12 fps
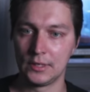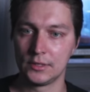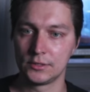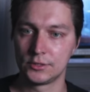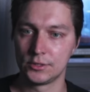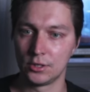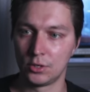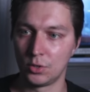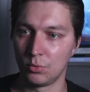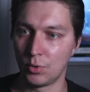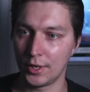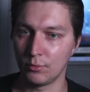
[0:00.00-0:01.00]
So
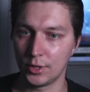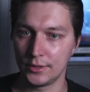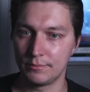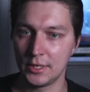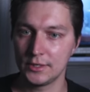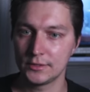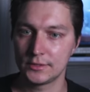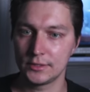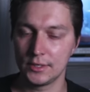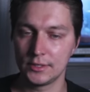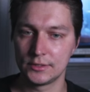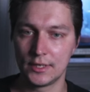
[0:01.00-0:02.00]
what it means
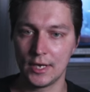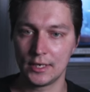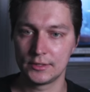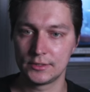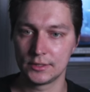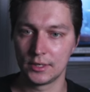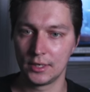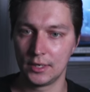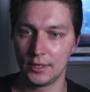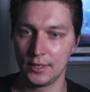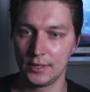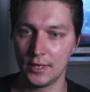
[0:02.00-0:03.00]
is that
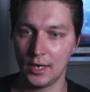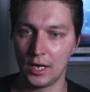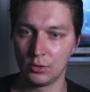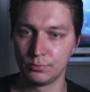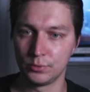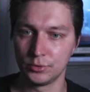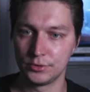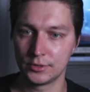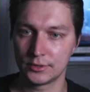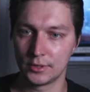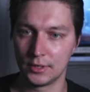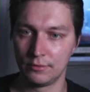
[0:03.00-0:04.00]
in the output
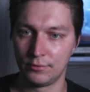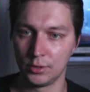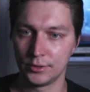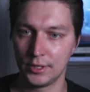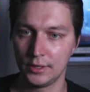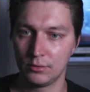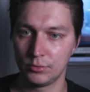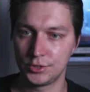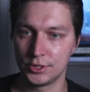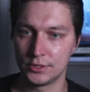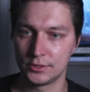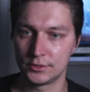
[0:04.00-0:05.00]
folder, which
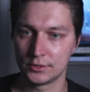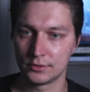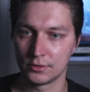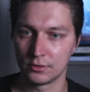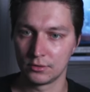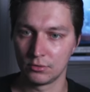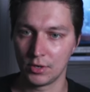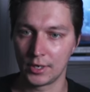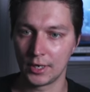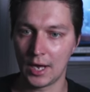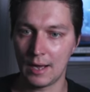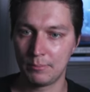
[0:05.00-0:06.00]
is going
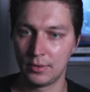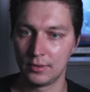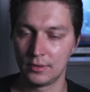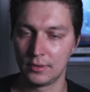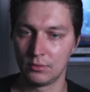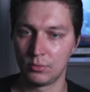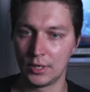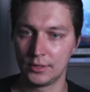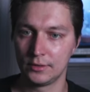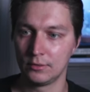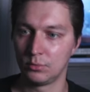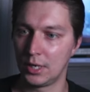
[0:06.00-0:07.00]
up
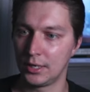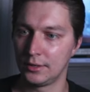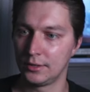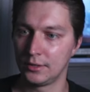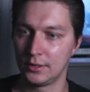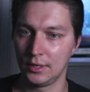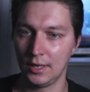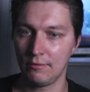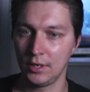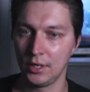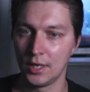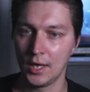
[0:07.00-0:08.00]
one
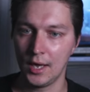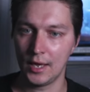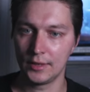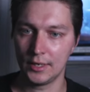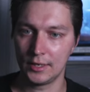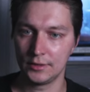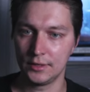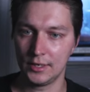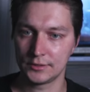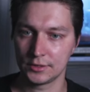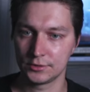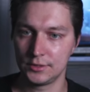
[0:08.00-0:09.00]
level, and then
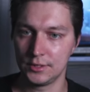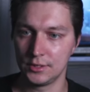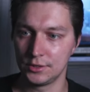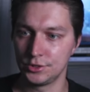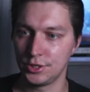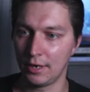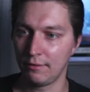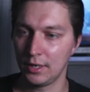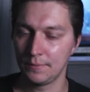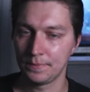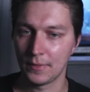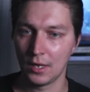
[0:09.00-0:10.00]
src Java,
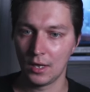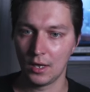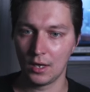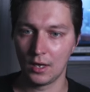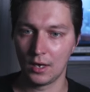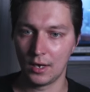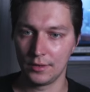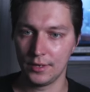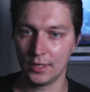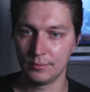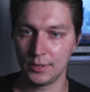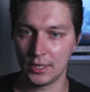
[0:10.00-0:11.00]

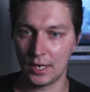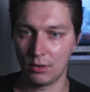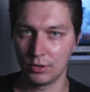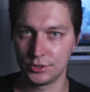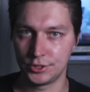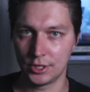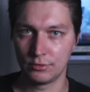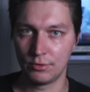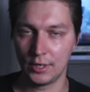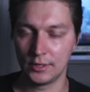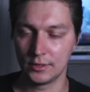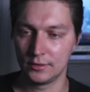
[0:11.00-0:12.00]
there'll be our
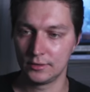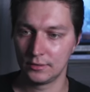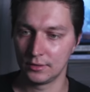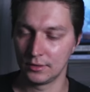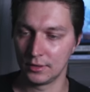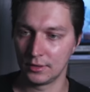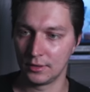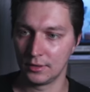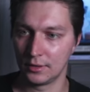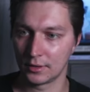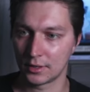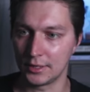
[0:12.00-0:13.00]
generated
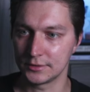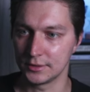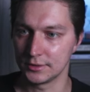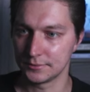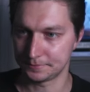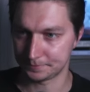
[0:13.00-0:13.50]
classes.